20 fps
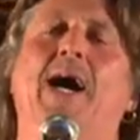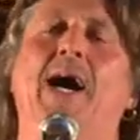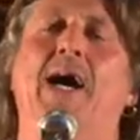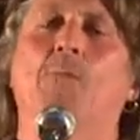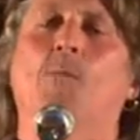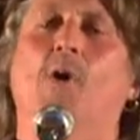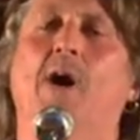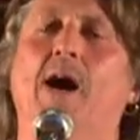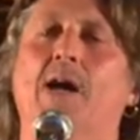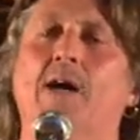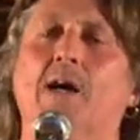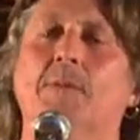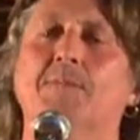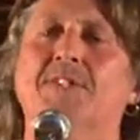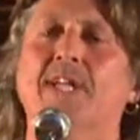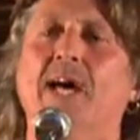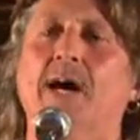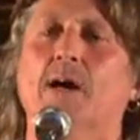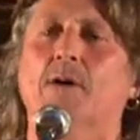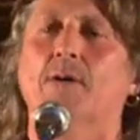and what
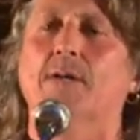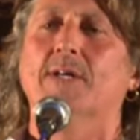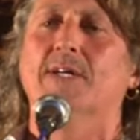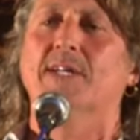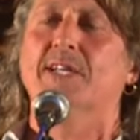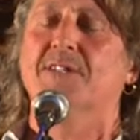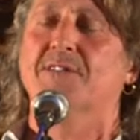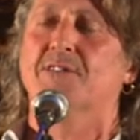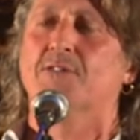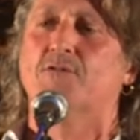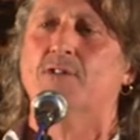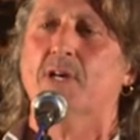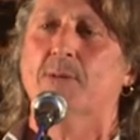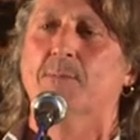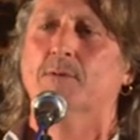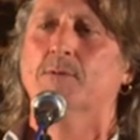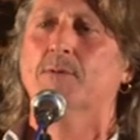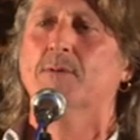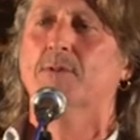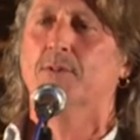comes out is
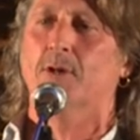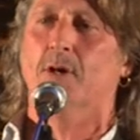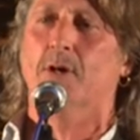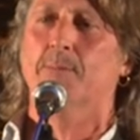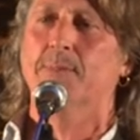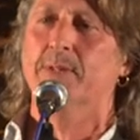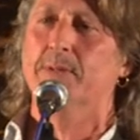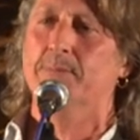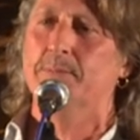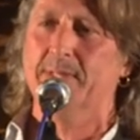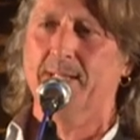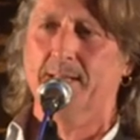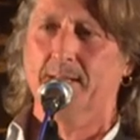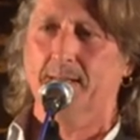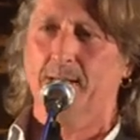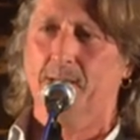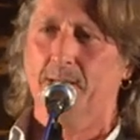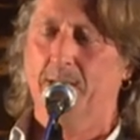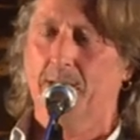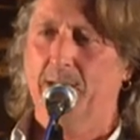treble, top, and middle.